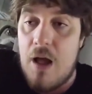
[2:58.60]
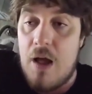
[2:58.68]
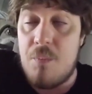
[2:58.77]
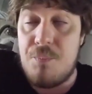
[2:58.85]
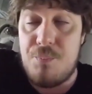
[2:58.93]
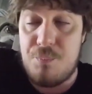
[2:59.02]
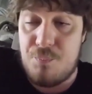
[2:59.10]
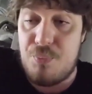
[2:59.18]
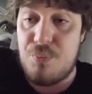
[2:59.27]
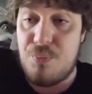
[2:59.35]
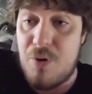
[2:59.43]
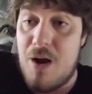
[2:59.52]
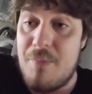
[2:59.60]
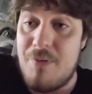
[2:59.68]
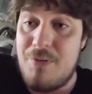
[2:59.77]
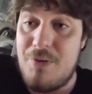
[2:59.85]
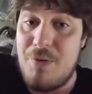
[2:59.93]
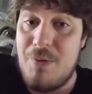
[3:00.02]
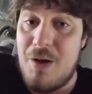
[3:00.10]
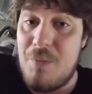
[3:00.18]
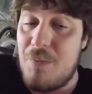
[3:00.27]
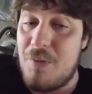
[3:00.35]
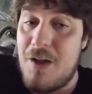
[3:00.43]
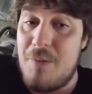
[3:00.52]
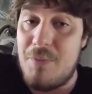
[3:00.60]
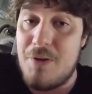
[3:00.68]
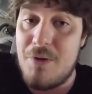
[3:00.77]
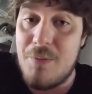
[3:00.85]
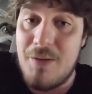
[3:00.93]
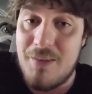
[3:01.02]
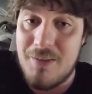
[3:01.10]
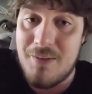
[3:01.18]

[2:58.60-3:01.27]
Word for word: I promise you I will not be doing